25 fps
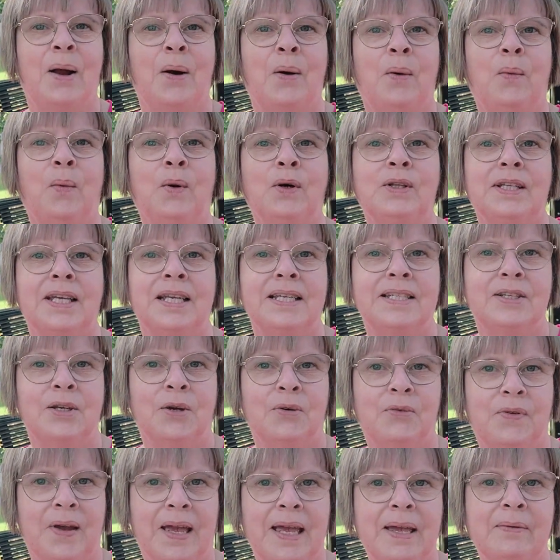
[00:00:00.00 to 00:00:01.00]
What is your
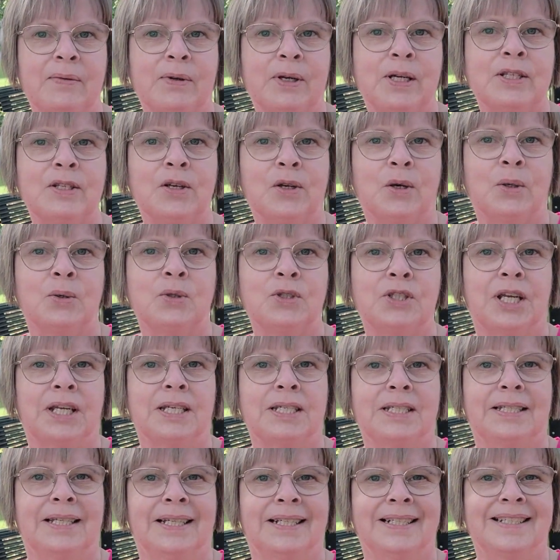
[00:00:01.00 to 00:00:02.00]
favorite crochet
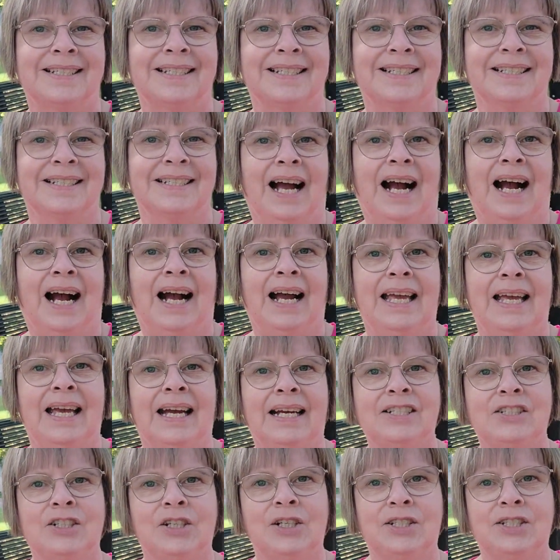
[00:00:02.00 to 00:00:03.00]
stitch? I
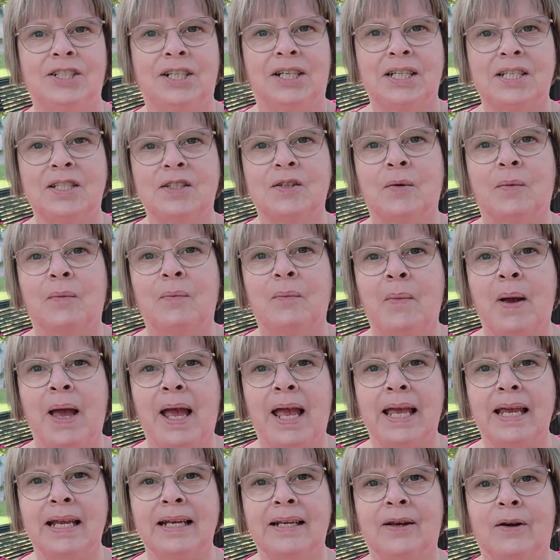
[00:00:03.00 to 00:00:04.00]
actually just
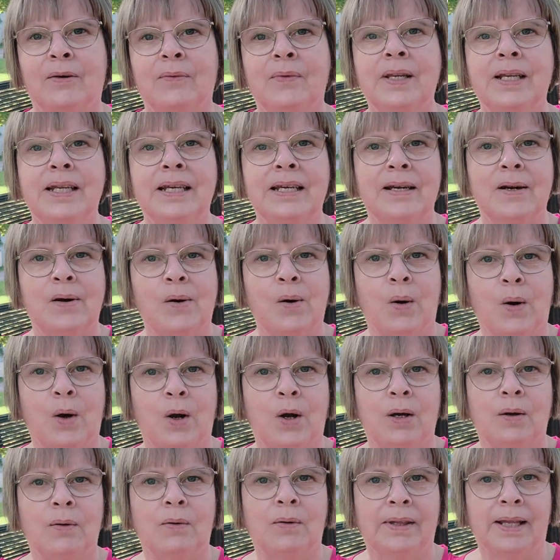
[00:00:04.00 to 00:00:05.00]
made a video
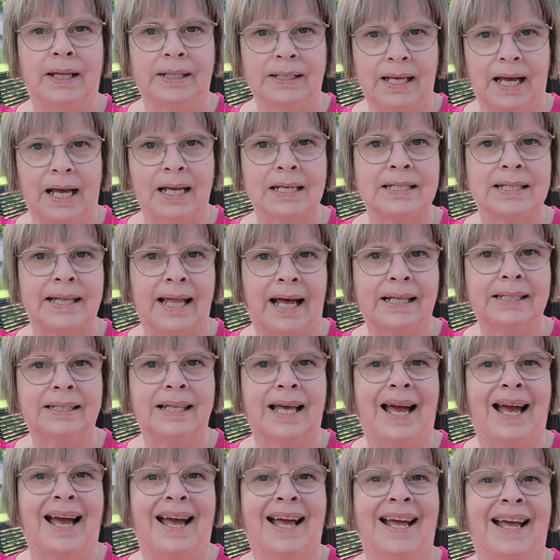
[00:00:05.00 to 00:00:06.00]
that has that
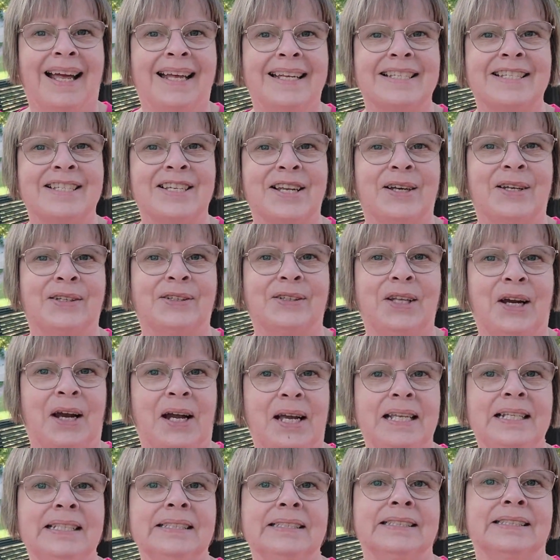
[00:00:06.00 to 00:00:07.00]
as a
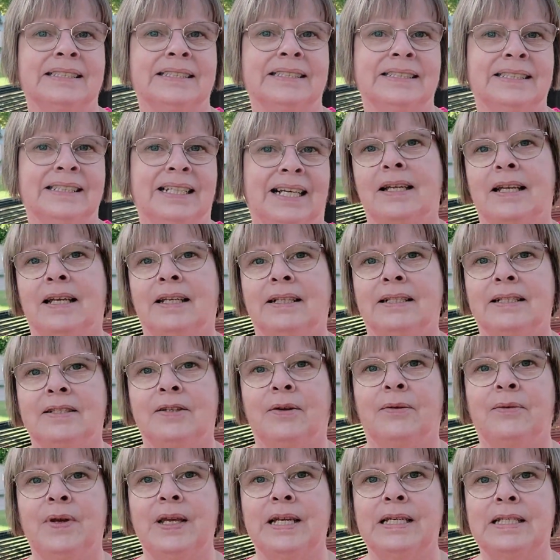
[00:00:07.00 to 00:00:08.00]
title. It's
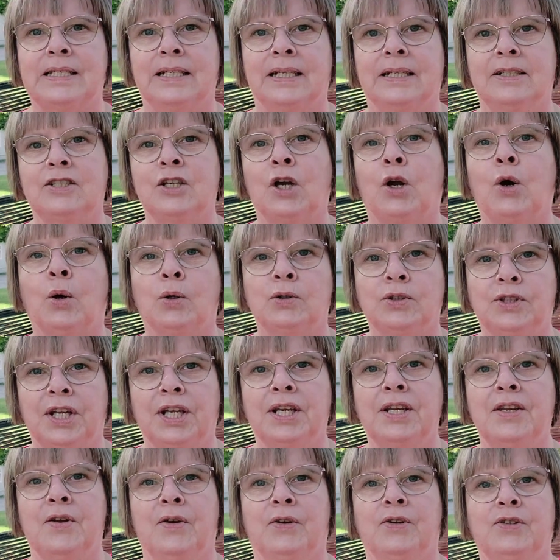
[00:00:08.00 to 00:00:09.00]
the V-stitch, the
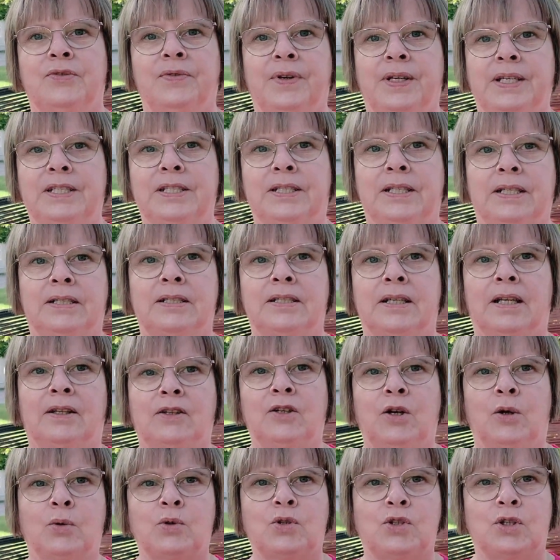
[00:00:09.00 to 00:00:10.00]
continuous V-stitch that
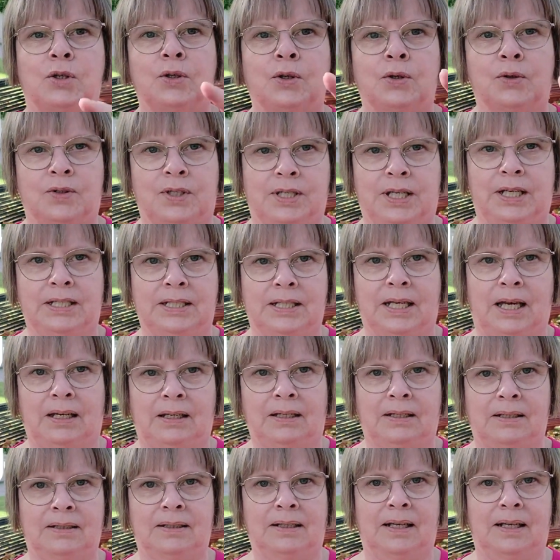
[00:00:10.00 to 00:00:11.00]
goes sort of zigzag.